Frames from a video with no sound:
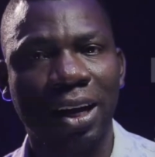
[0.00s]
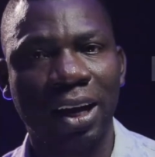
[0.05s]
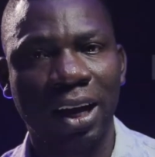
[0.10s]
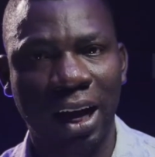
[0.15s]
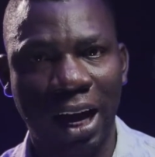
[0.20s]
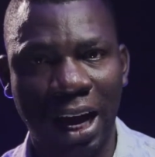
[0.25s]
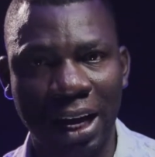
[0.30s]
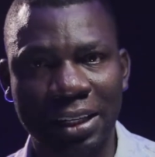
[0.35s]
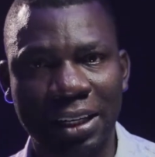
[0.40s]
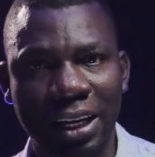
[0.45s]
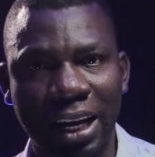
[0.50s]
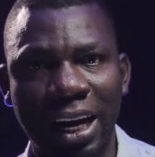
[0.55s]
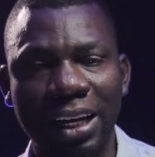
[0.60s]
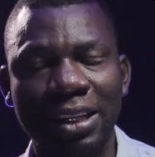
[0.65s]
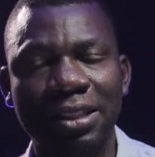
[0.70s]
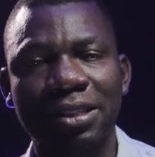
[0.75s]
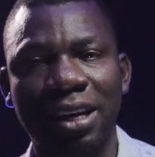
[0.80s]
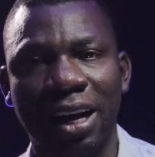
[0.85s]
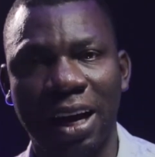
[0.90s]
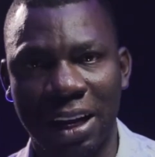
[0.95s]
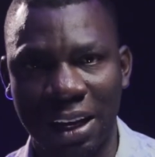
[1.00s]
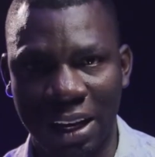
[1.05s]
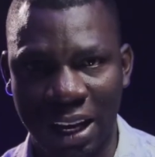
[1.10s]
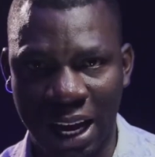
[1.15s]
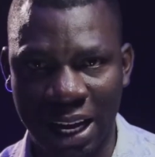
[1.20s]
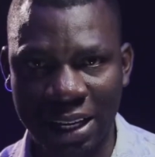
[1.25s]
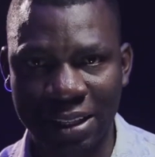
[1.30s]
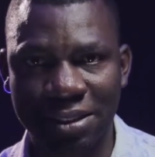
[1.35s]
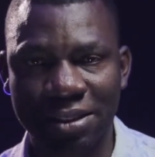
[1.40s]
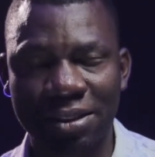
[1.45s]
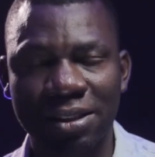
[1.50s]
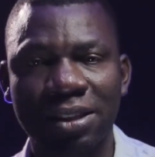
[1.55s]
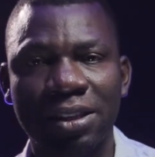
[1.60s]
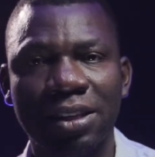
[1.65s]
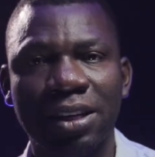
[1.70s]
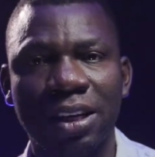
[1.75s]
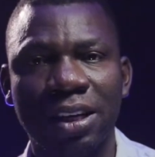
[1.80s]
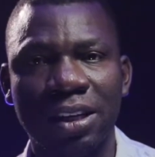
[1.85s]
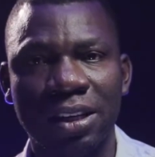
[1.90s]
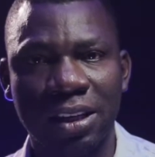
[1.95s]
Hard lights are lights
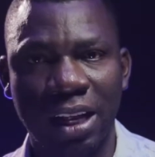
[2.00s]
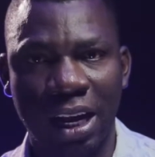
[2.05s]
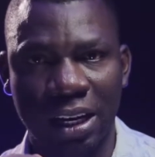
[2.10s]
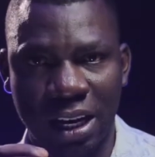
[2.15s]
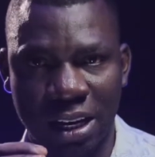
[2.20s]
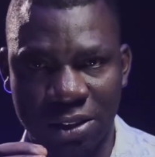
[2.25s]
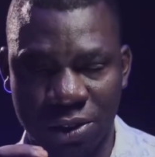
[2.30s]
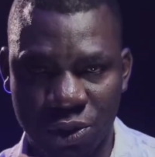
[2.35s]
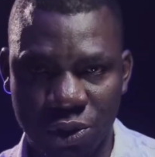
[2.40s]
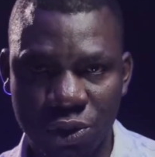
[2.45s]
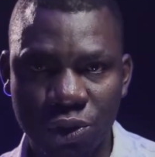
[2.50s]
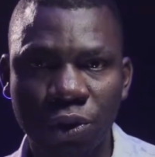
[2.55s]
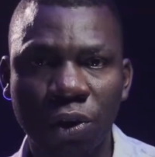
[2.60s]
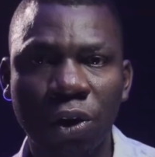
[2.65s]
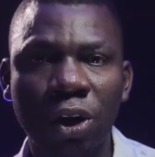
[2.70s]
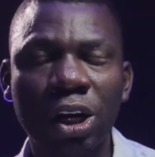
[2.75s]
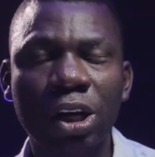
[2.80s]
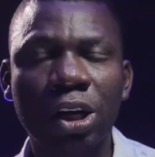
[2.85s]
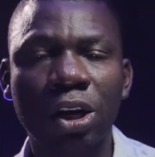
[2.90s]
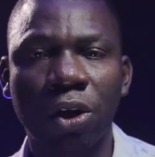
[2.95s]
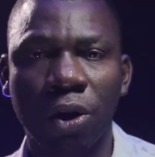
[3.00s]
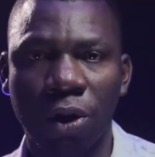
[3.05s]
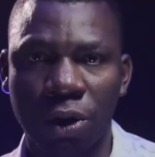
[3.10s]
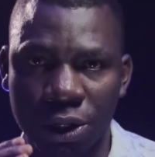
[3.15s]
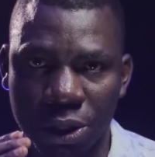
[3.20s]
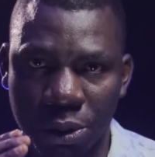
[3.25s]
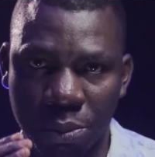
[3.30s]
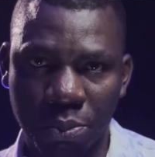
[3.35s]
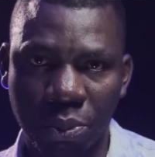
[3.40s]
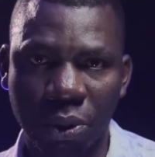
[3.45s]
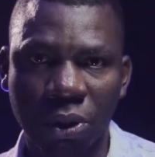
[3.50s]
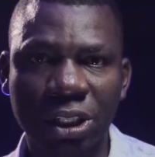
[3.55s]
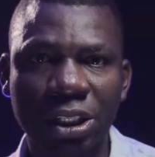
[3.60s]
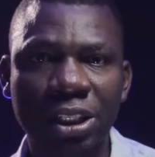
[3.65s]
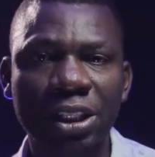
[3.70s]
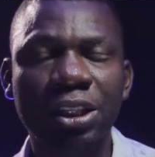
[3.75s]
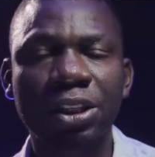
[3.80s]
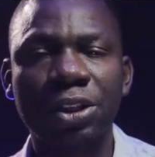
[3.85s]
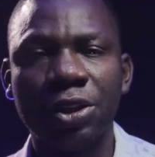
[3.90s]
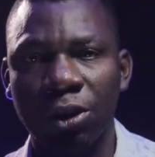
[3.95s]
that are strong on the
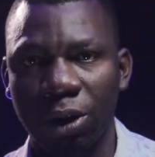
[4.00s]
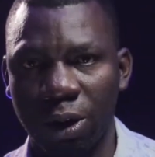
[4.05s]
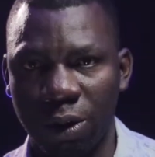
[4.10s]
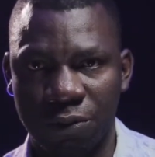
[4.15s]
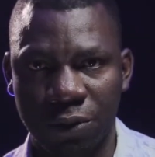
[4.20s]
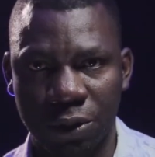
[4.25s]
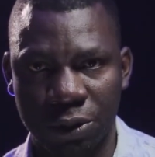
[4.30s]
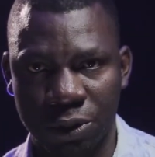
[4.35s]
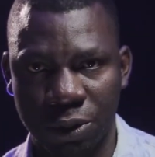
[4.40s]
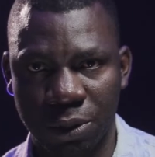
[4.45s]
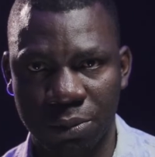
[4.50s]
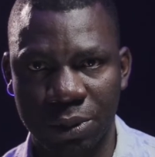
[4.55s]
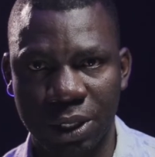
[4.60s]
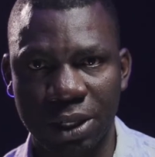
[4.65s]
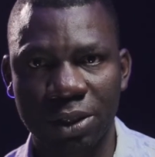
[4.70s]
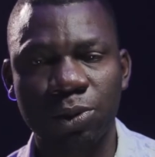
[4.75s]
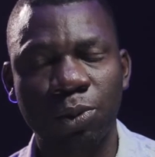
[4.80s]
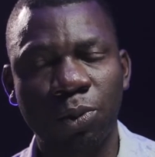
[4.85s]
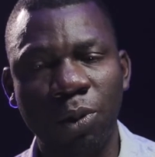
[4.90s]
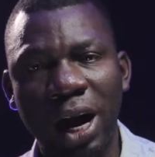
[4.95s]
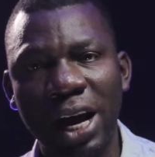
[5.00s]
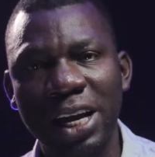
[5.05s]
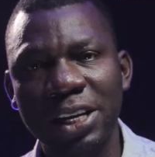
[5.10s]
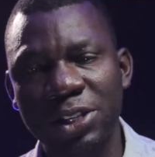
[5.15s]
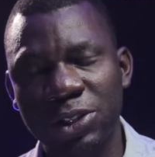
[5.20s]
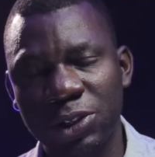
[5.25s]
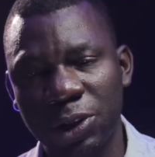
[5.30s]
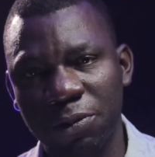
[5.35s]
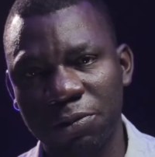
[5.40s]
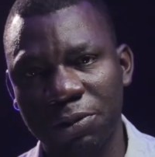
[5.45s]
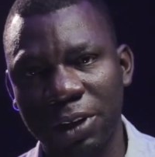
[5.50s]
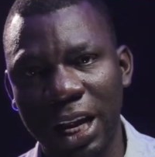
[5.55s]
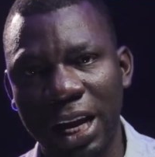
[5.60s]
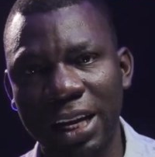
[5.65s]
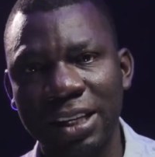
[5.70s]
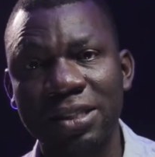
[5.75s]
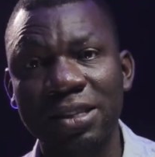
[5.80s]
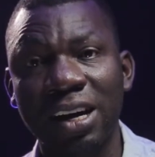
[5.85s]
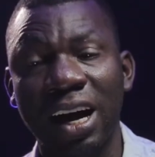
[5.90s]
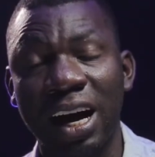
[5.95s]
body of the subject, while soft
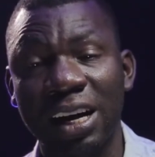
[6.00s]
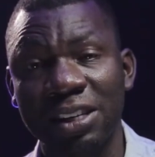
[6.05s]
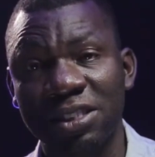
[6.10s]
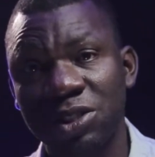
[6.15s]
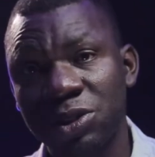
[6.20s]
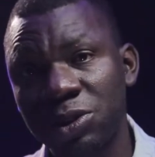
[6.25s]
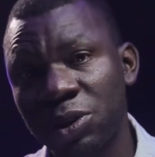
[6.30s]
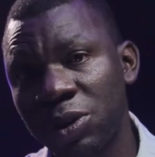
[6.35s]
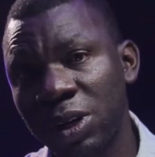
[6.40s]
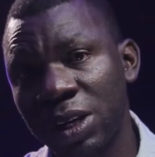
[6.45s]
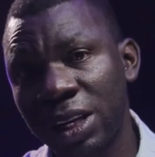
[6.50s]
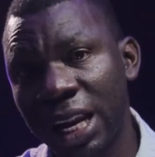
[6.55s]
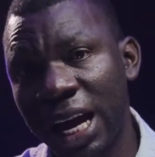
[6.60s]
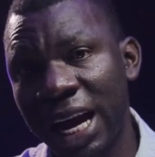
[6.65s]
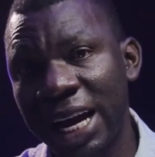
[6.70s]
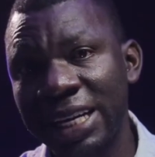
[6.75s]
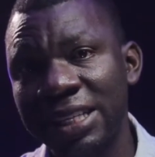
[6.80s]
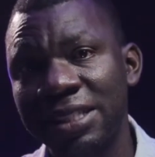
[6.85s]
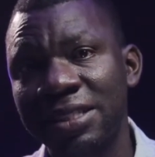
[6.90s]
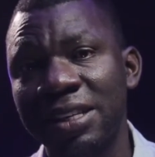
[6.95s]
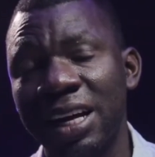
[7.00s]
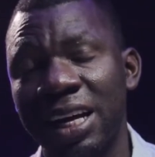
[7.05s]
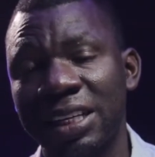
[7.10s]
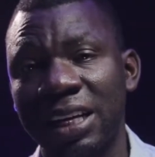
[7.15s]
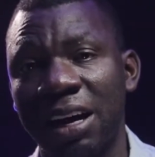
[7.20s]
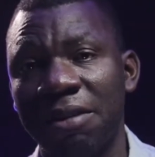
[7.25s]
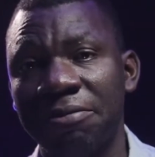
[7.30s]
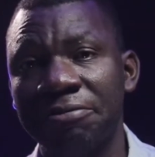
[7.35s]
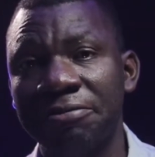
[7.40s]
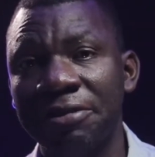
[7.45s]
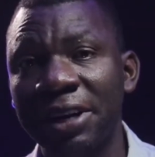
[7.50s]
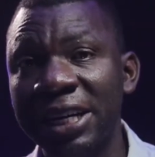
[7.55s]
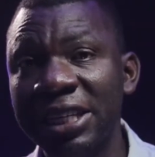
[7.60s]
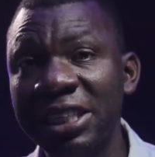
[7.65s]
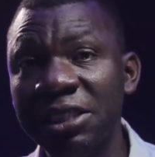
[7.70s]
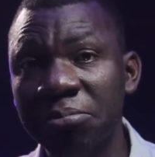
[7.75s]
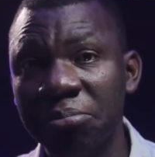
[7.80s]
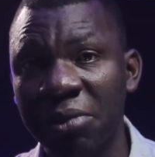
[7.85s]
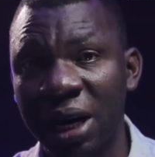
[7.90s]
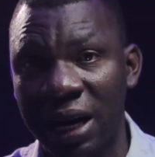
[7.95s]
lights are lights that are
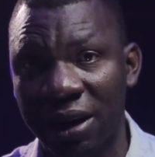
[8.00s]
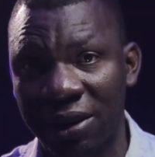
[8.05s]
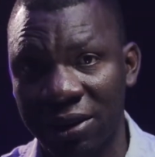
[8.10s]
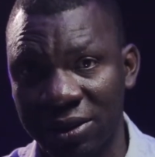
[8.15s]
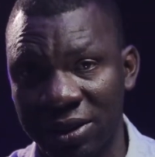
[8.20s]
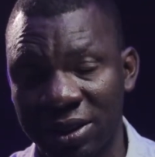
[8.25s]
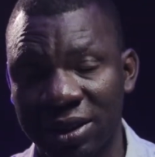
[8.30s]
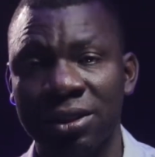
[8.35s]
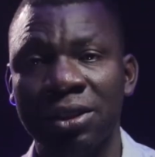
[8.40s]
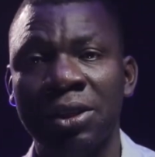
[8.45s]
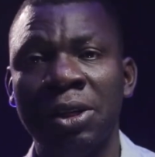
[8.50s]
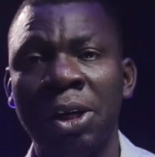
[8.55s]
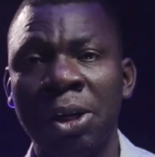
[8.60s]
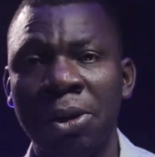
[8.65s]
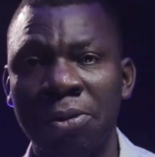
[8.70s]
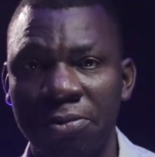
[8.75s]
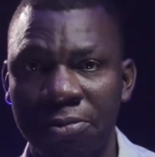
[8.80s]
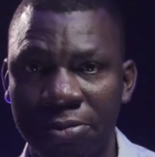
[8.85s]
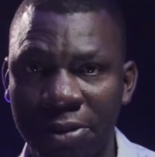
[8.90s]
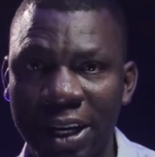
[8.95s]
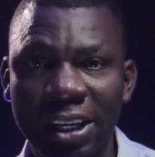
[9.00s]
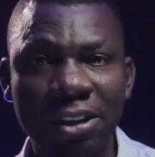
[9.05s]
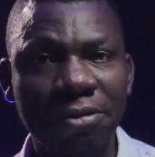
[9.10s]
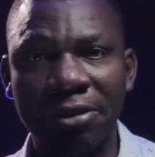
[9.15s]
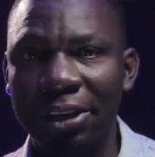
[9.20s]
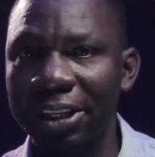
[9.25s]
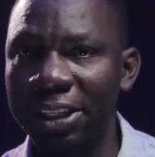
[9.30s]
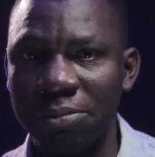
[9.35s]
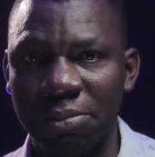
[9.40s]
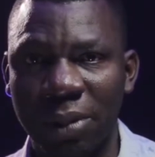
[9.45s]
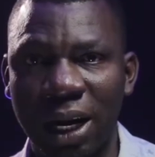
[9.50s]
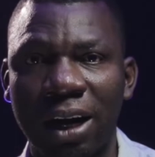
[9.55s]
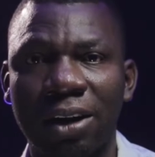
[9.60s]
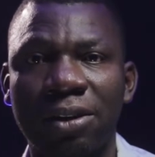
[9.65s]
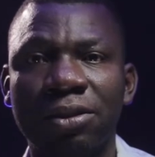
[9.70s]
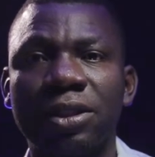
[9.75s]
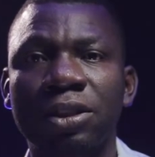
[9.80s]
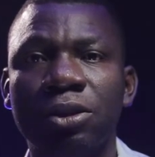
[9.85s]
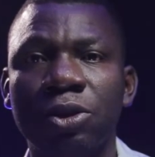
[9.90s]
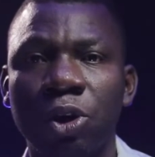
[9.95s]
very mild, very
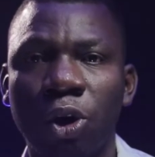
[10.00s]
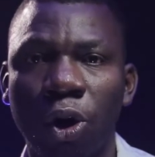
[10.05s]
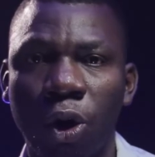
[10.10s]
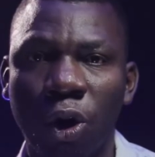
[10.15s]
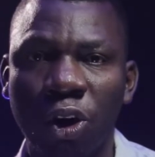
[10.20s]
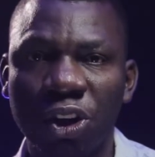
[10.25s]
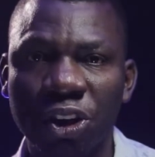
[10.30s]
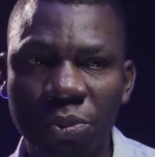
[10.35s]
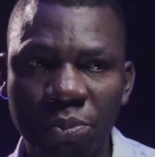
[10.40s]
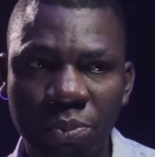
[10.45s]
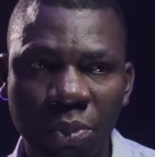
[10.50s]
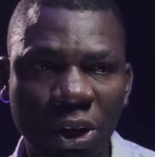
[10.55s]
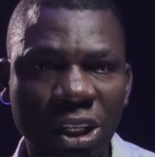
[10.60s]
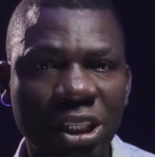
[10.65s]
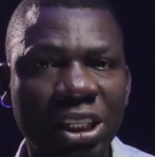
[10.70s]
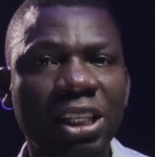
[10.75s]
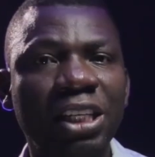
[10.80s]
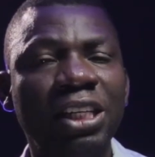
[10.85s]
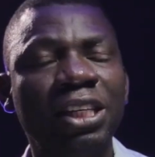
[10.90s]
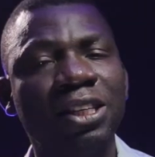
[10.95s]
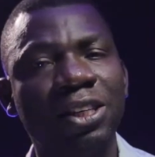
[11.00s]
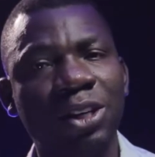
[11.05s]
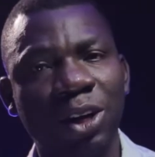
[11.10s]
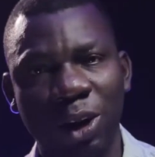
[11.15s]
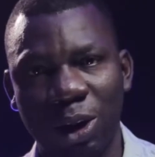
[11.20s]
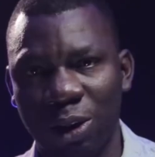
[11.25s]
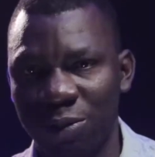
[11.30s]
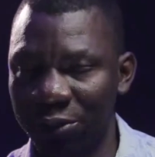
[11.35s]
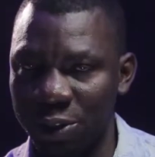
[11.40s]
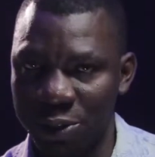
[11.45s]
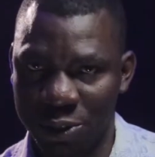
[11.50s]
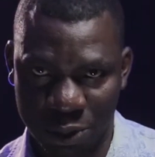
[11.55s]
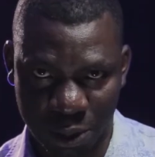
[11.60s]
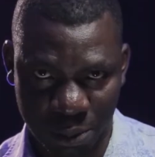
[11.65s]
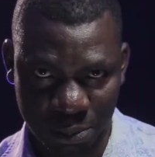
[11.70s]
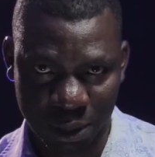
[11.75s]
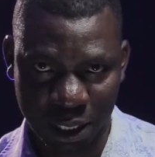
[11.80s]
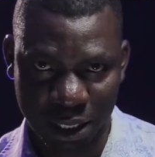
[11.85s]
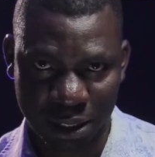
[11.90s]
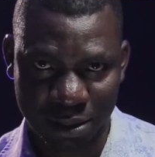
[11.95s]
mild on the body of the
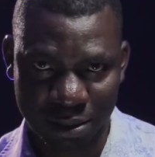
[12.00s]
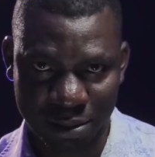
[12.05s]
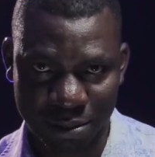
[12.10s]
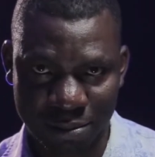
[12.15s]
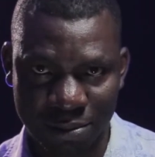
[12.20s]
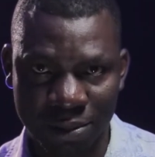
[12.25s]
subject.